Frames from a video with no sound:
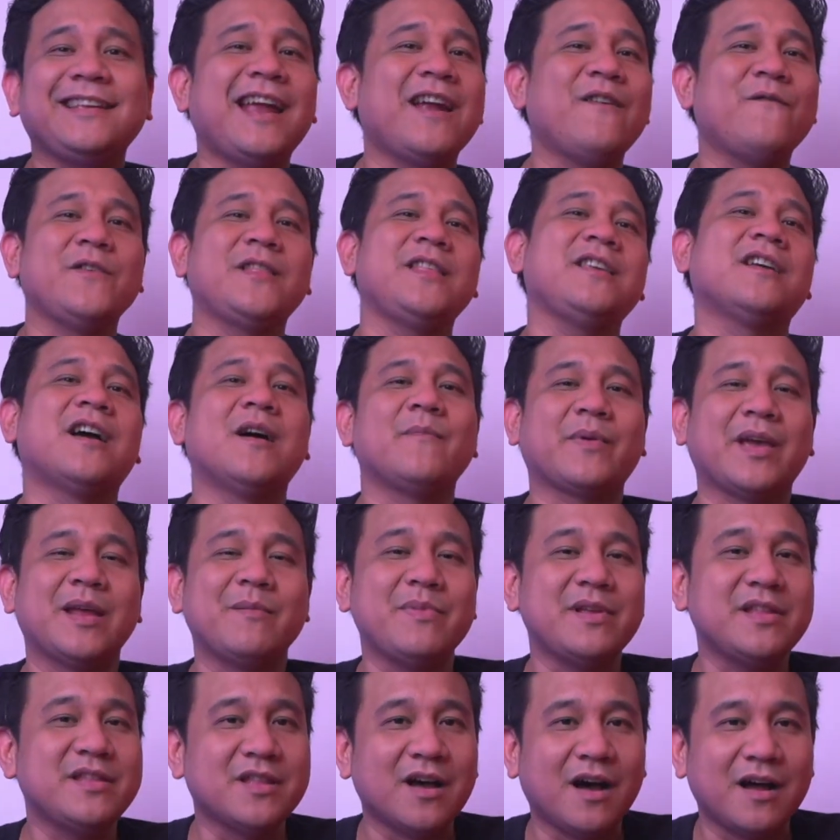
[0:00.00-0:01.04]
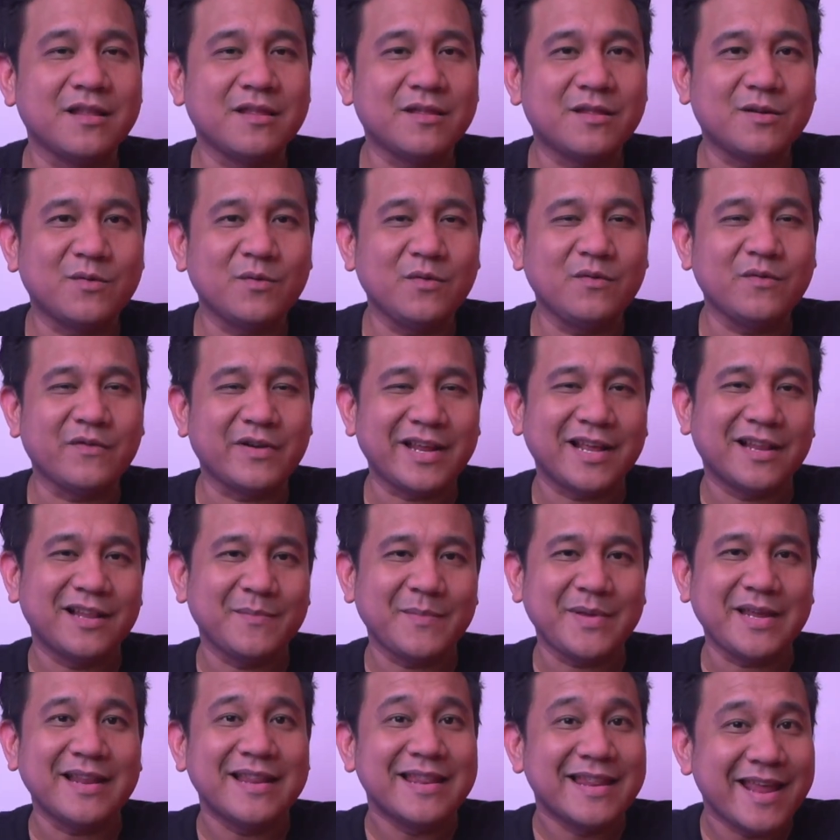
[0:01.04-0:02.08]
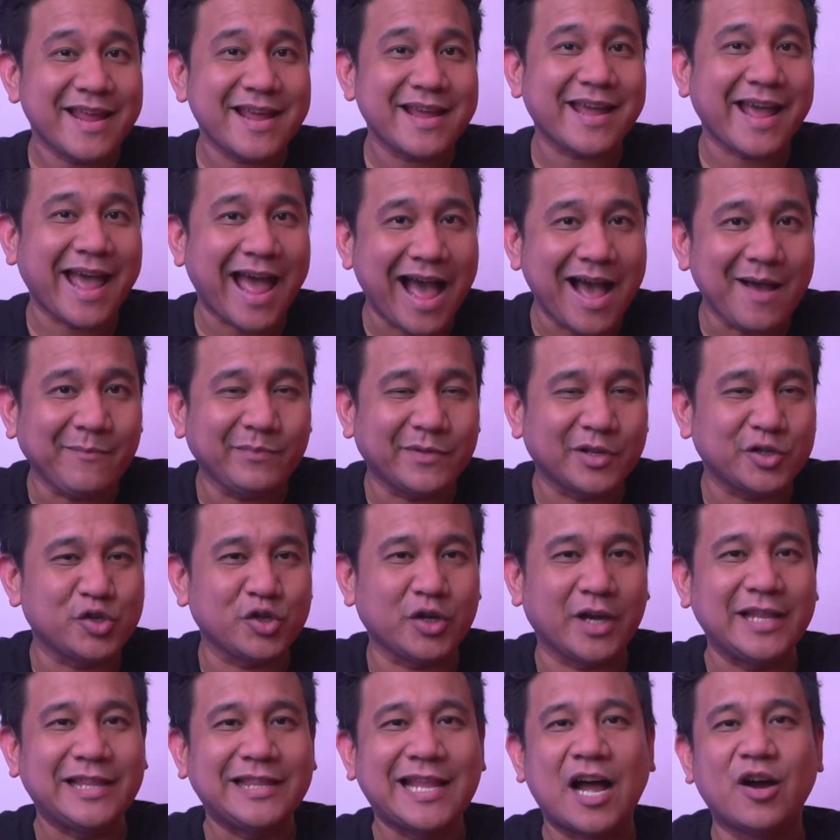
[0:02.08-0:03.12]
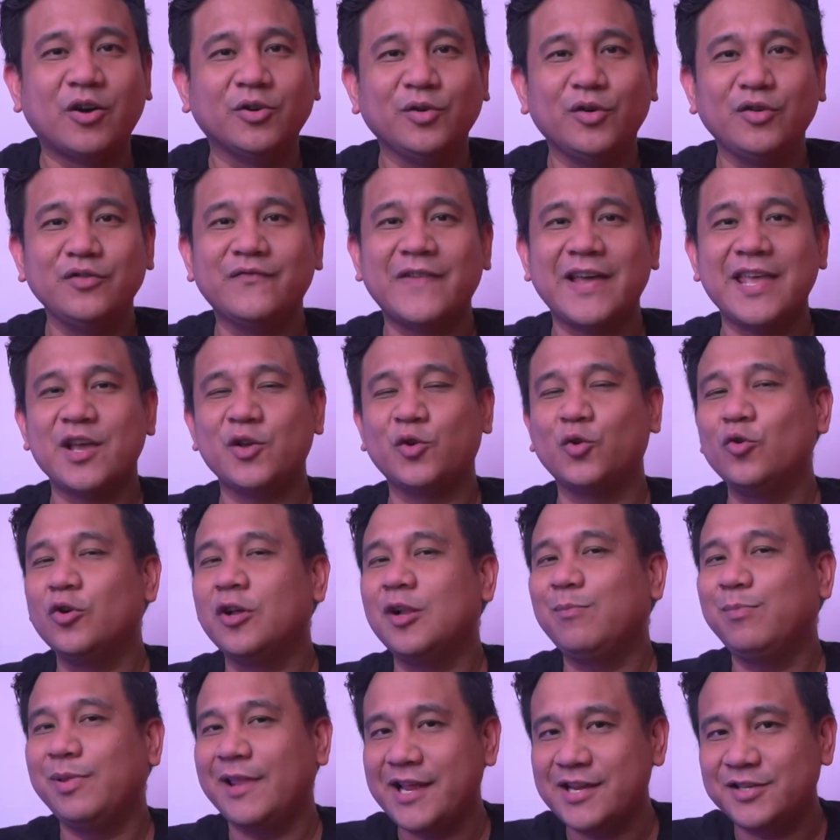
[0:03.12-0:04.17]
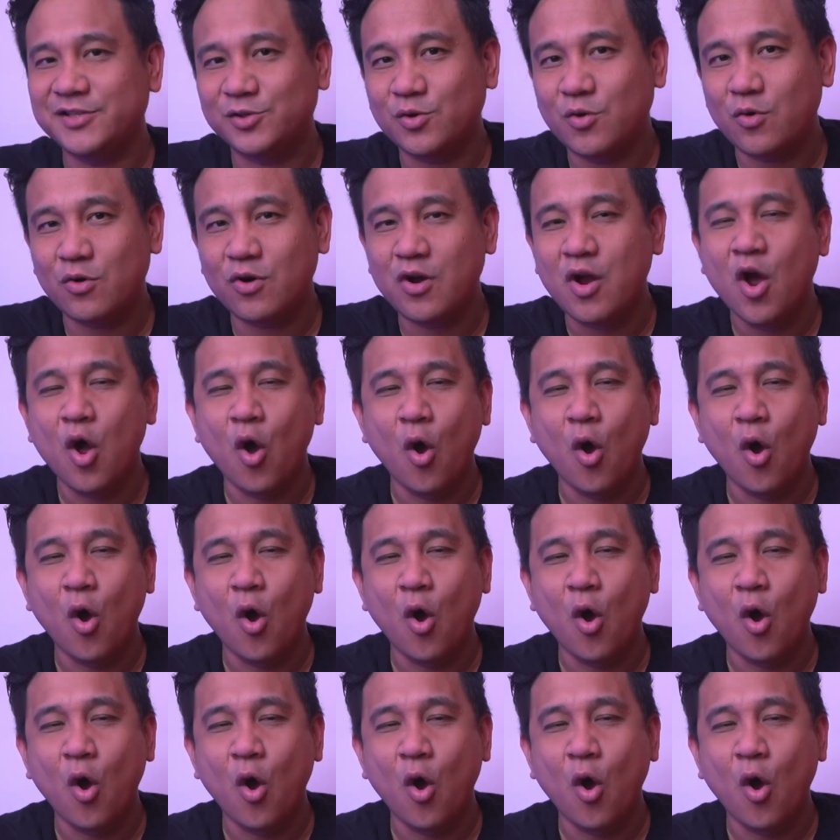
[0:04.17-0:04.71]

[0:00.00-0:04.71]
everything up can be done through Realme Link app that you can download via Google Play Store